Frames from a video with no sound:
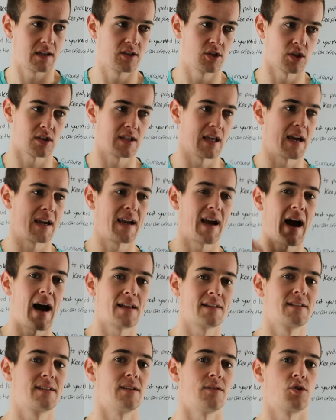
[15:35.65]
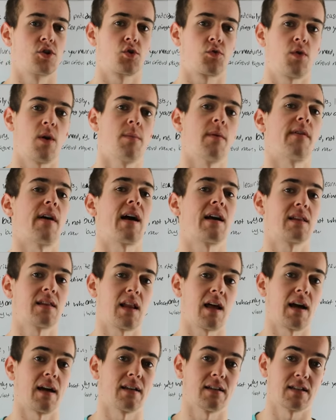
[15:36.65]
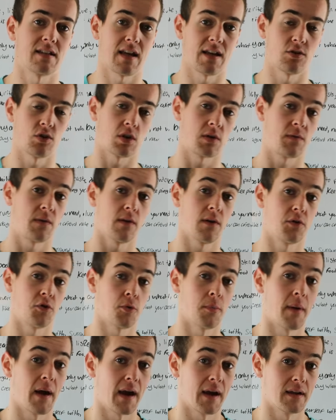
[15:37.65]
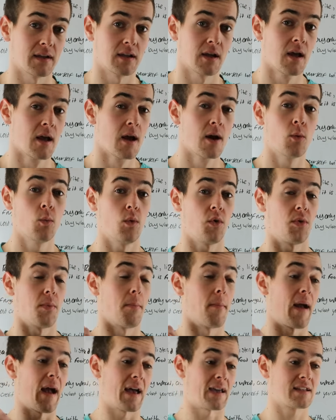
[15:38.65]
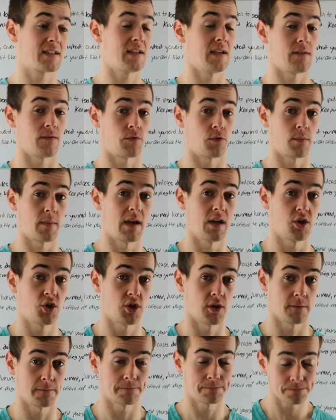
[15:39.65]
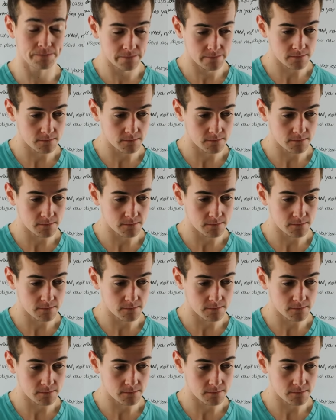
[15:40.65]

just that constant stream of headlines and just filling your mind with mass information.